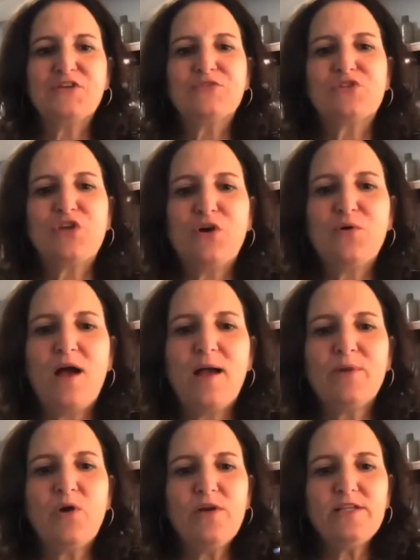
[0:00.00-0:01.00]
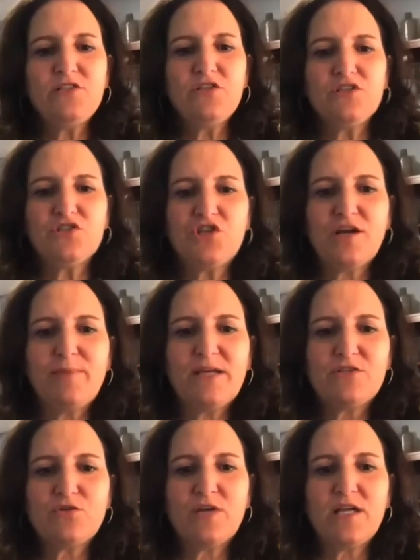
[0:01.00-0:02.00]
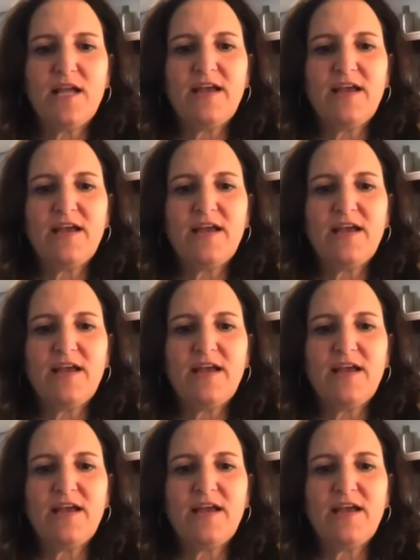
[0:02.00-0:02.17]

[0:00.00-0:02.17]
So I'm going to share my screen.